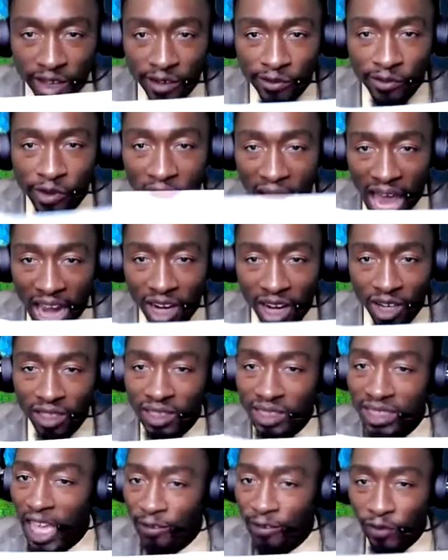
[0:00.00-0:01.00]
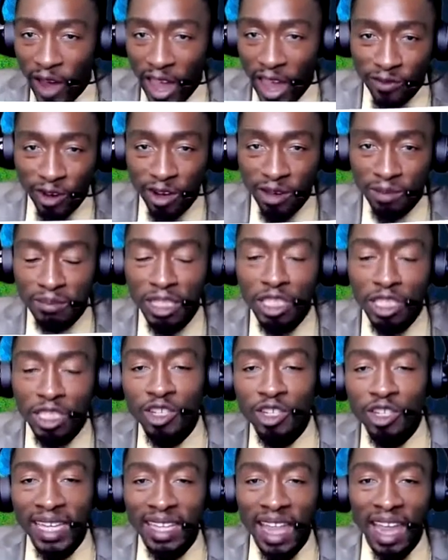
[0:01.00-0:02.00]
For how long? Not forever. Make sure you
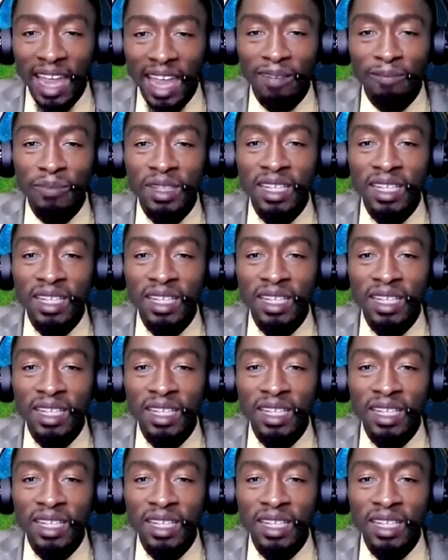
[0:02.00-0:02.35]
get that.